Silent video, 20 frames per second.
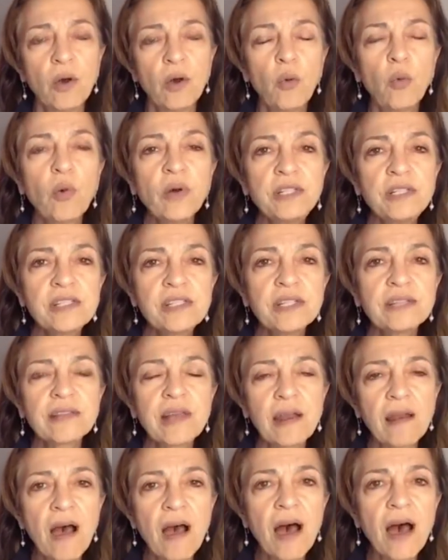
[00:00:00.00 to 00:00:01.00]
what is it
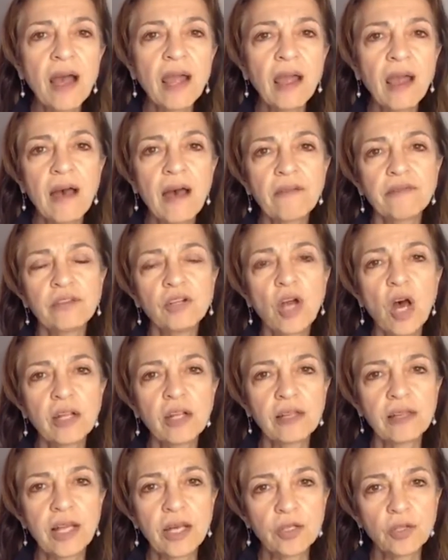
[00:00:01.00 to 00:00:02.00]
that I have
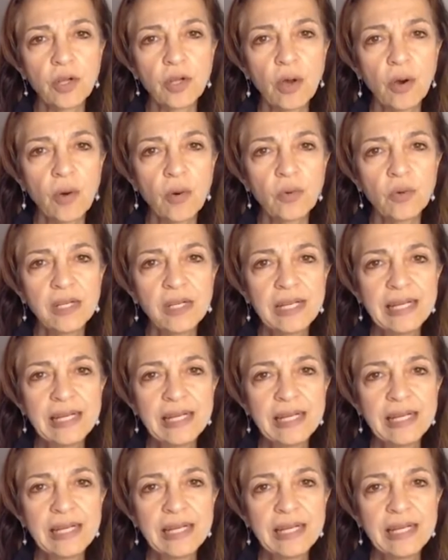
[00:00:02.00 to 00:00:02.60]
not let go?